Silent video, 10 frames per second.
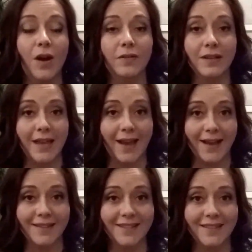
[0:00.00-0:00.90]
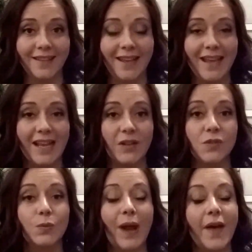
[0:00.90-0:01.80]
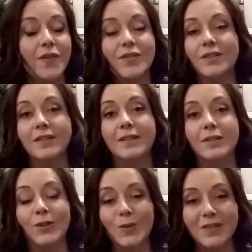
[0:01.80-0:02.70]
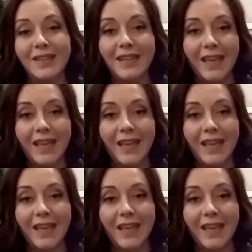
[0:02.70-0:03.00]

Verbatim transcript: over that. And so rather than using